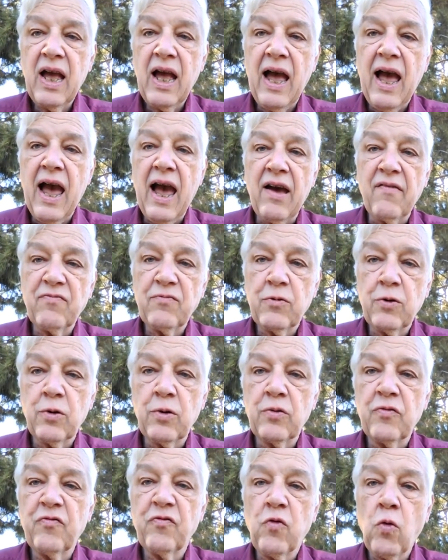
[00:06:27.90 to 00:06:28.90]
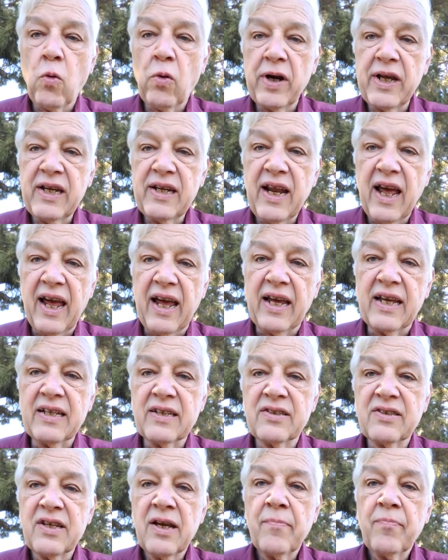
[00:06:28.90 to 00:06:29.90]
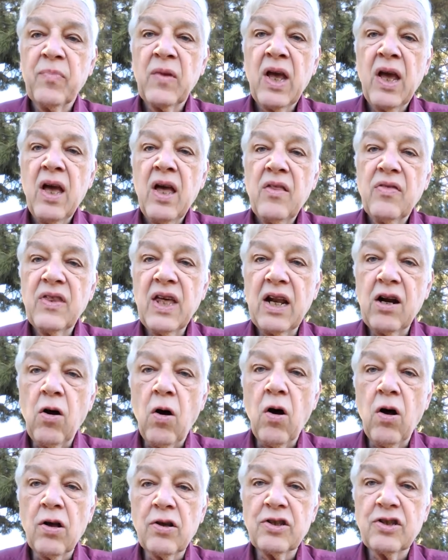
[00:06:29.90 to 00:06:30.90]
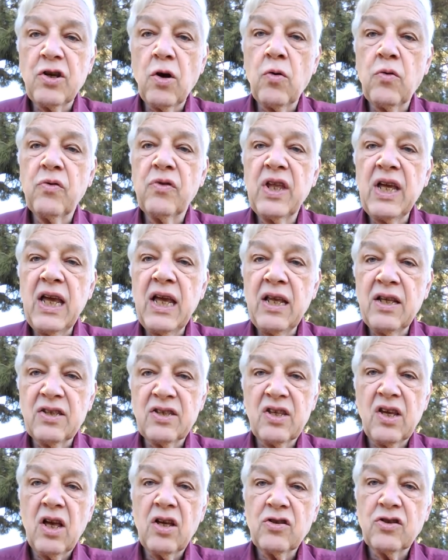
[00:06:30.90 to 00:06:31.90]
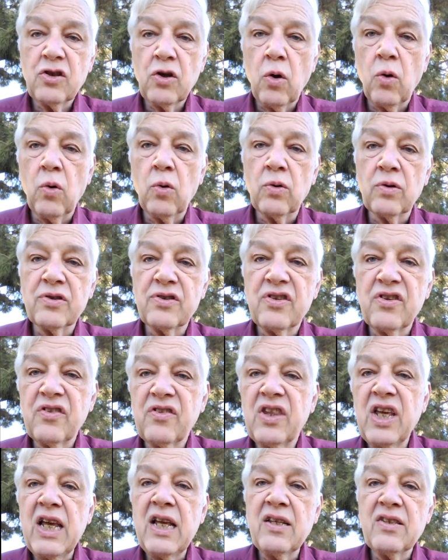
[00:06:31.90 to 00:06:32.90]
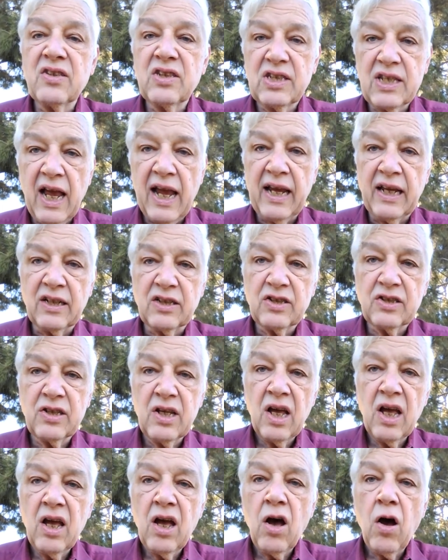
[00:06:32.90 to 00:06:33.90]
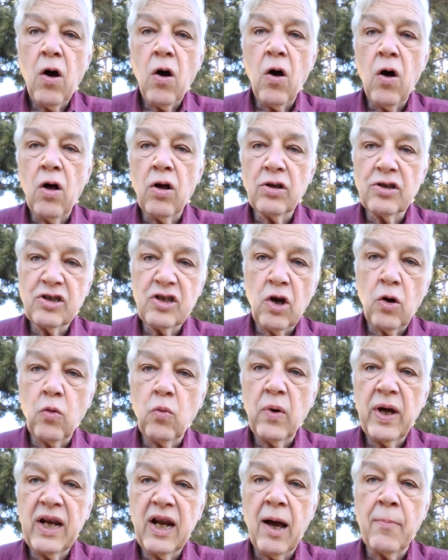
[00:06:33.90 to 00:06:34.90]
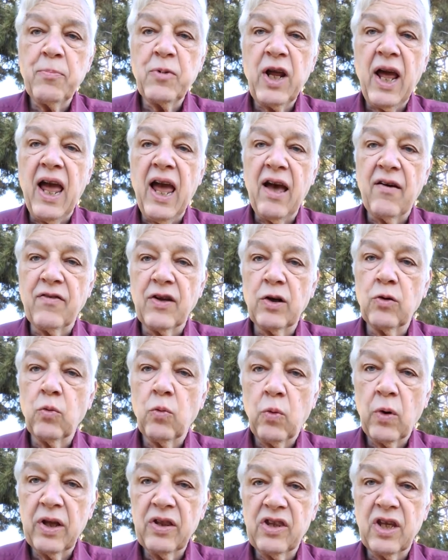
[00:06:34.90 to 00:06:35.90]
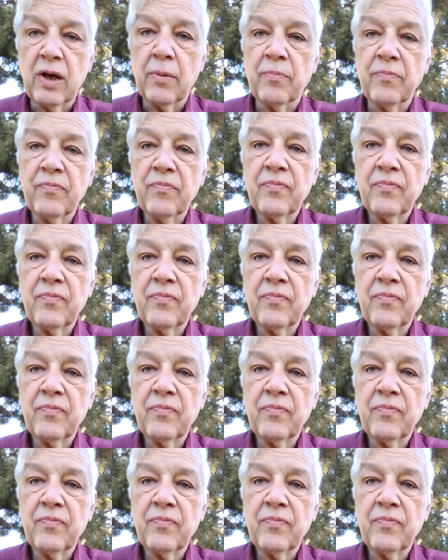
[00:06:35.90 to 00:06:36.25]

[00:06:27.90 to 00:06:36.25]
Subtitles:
after 40 days. Then also these souls, these saints, also went up to heaven with him.